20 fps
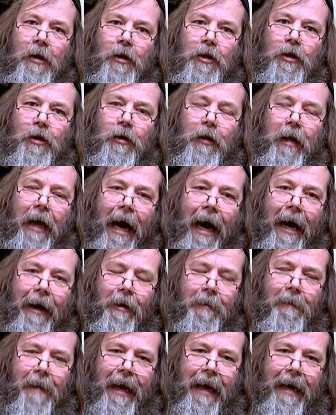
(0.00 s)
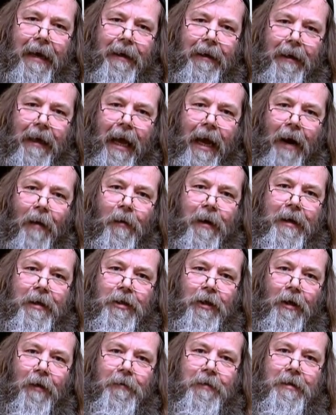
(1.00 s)
to the Aramaic language
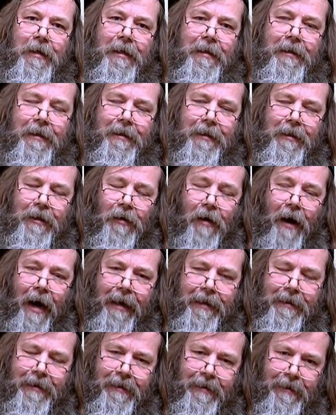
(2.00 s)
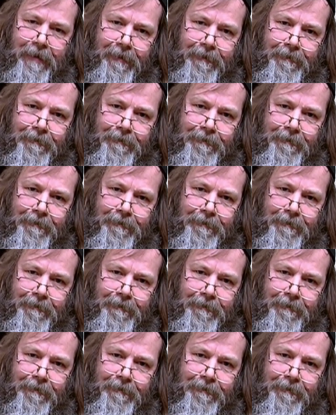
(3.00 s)
of Jesus Christ.